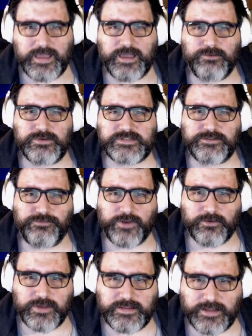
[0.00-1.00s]
It was a
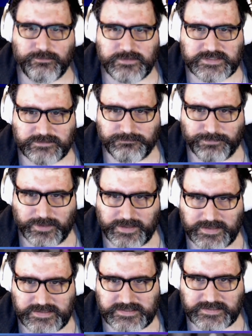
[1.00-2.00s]
very lonesome
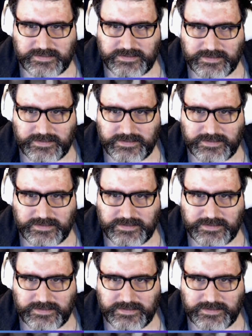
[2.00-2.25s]
place.